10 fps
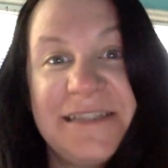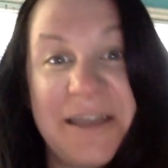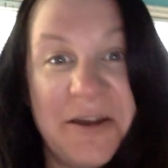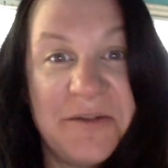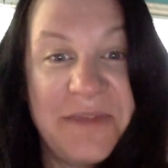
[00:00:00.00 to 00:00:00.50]

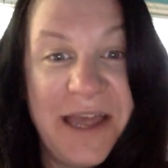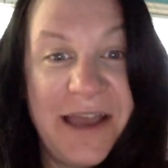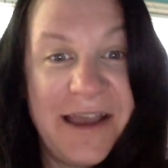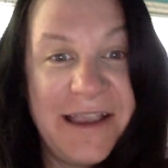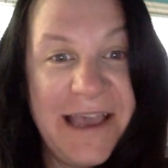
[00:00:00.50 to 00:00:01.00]
So
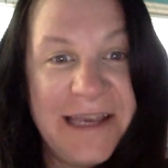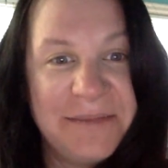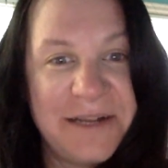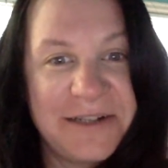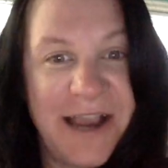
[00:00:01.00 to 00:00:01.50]
again,
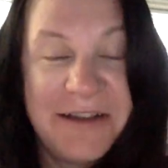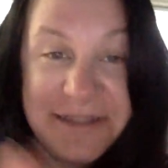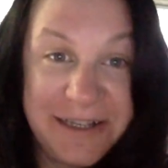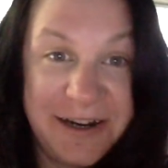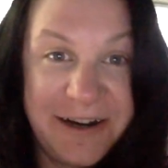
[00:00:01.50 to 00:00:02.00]
I'm Dr.
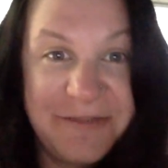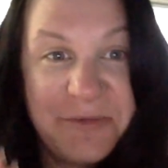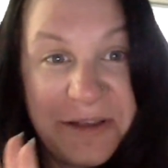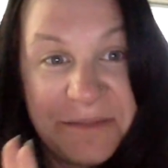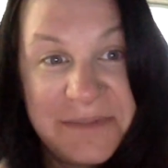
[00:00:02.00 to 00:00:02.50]
Hausinger.
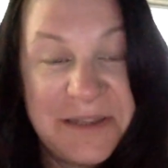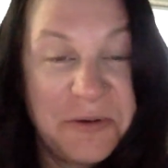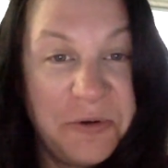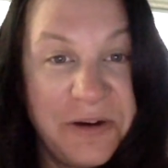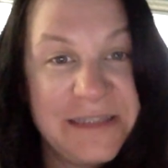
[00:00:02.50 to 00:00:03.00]
Welcome to the
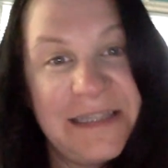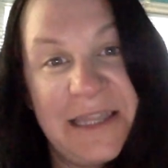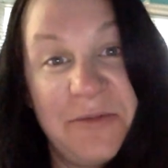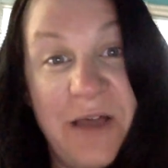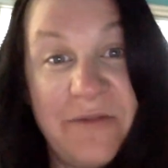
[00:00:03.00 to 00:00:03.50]
course. I
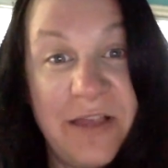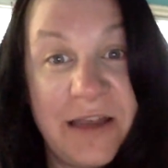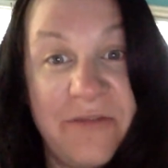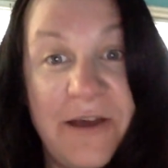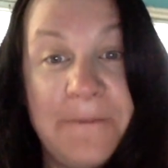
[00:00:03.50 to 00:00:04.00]
think we'll have a
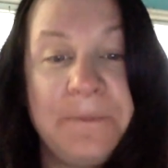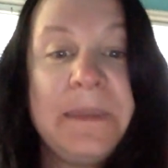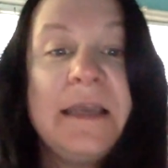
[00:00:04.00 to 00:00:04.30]
lot of fun.